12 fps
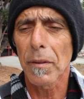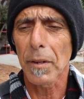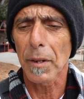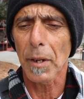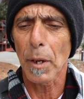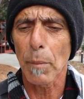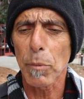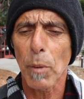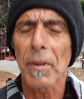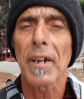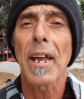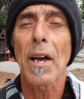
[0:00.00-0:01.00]
the
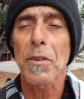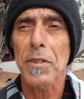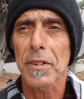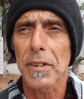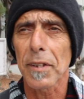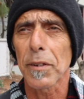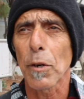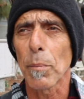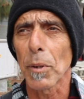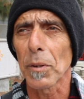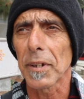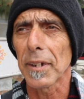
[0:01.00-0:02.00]
permanent housing that they're
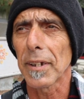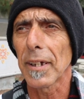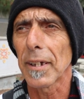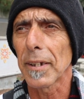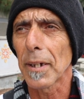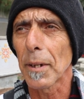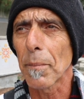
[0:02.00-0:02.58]
building, and